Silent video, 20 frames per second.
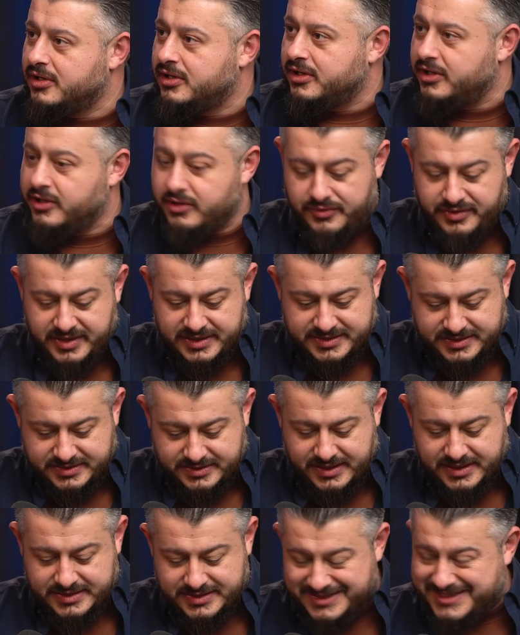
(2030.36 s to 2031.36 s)
you know, this
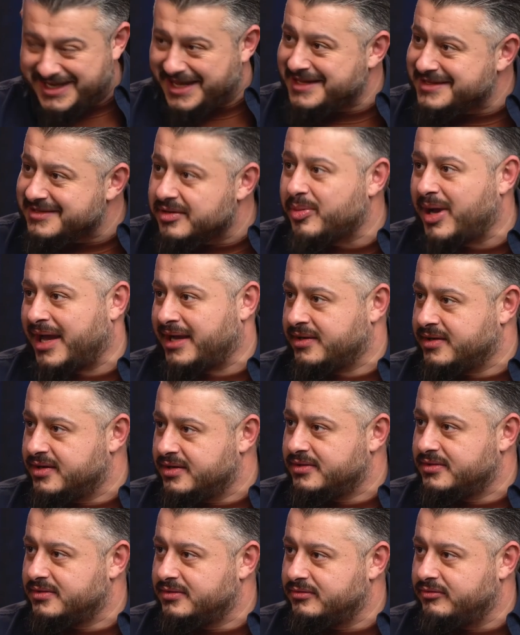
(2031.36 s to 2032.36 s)
data
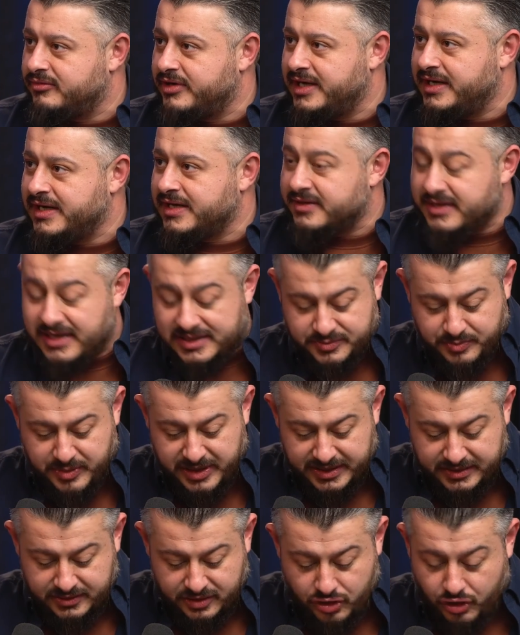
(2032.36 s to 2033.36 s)
bank, really, that's
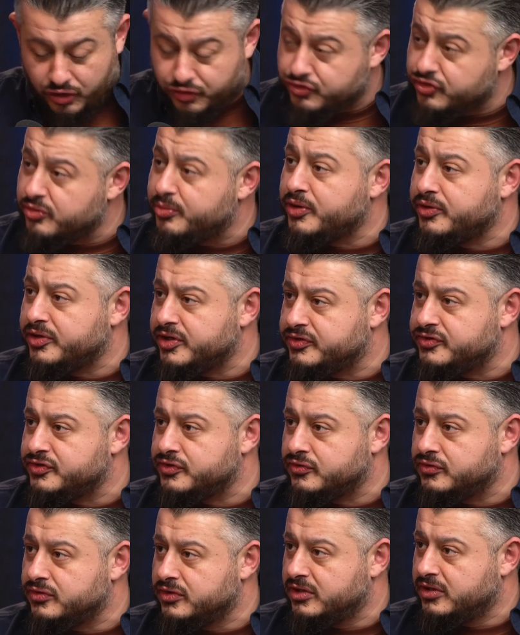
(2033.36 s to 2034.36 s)
been contributed
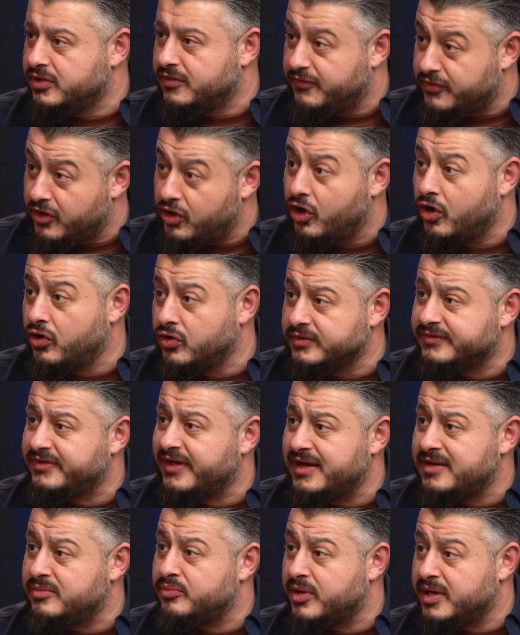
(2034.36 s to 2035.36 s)
to for a long
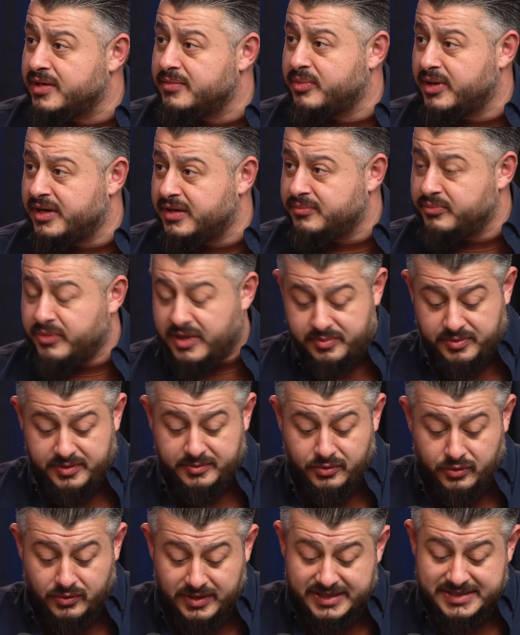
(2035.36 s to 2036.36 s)
time by
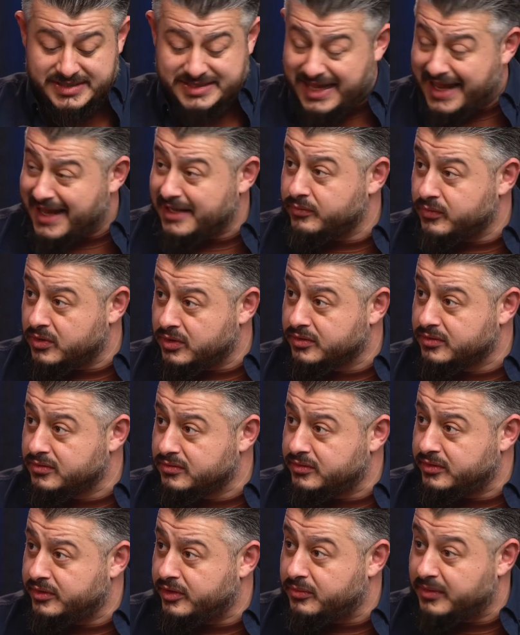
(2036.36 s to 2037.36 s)
people who understand what
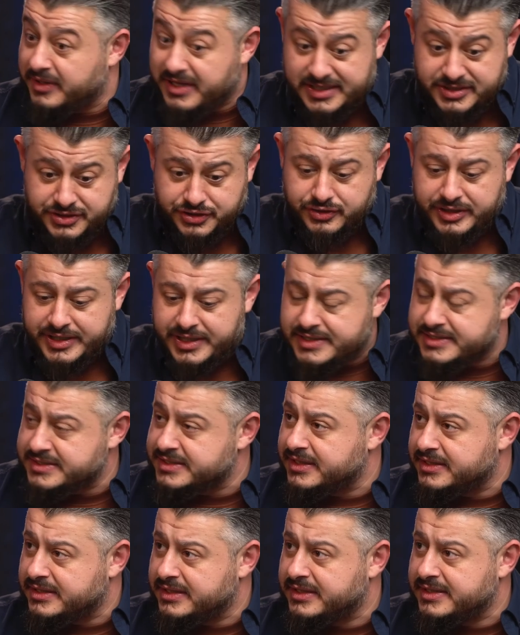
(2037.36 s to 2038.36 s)
the history is
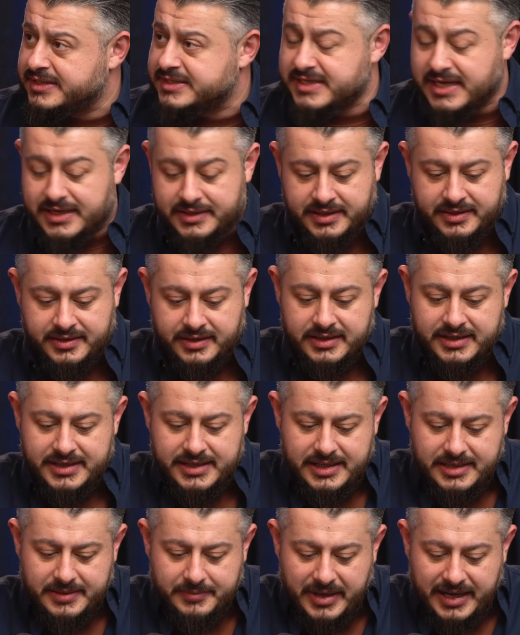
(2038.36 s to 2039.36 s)
and this, that, and the other.
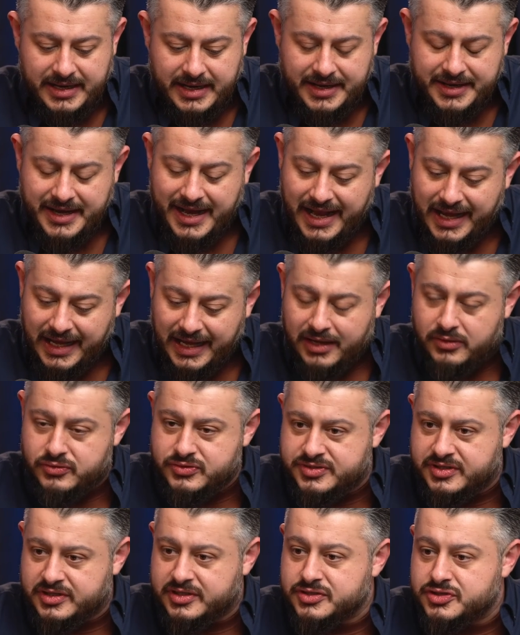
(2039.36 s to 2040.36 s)
And that
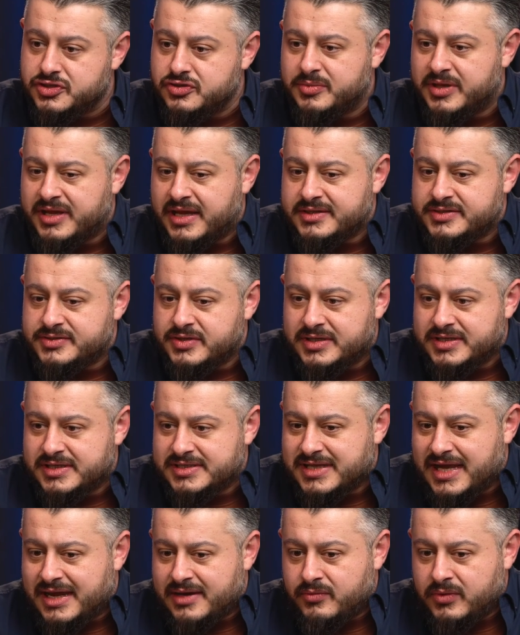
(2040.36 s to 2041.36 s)
allows the consumer then to
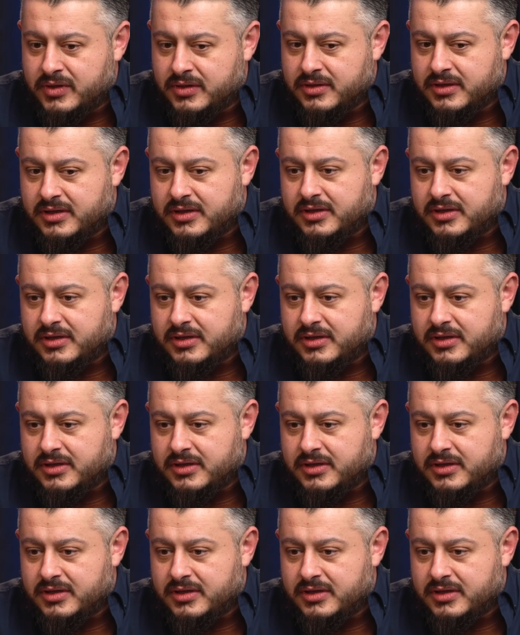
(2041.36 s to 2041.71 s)
understand, well,